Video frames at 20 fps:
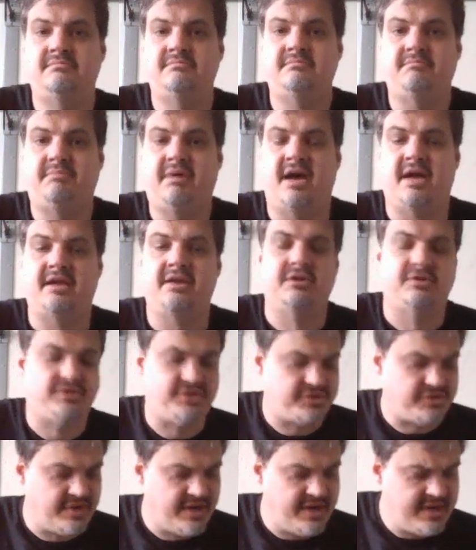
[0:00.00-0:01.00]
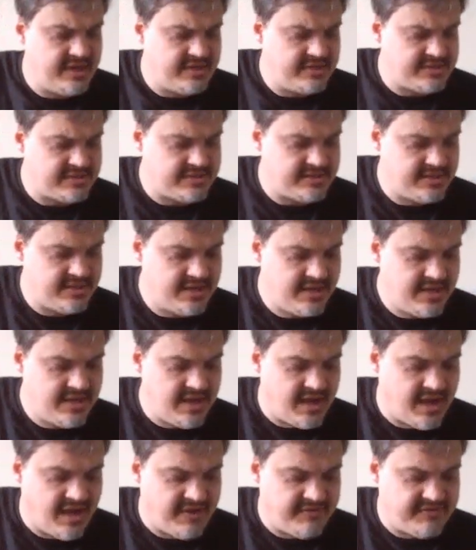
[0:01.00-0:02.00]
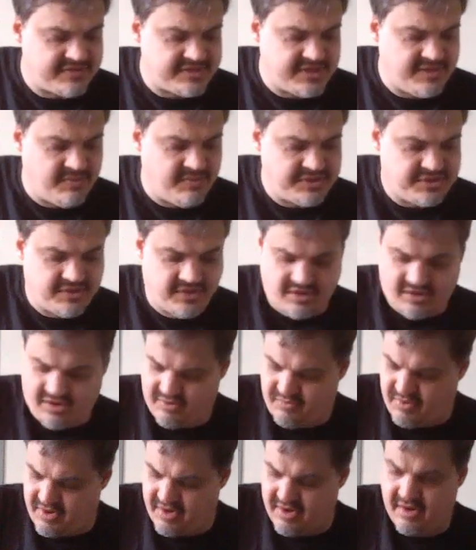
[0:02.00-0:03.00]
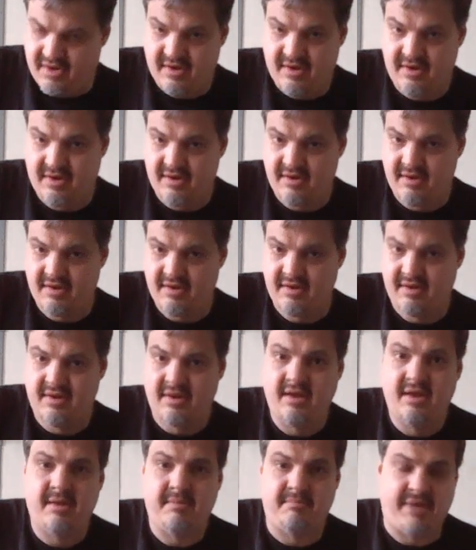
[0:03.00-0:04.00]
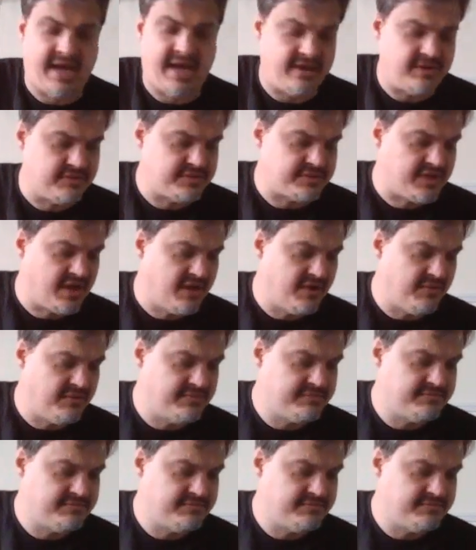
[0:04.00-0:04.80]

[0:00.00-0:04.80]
But your strings, obviously once you learn where patterns go.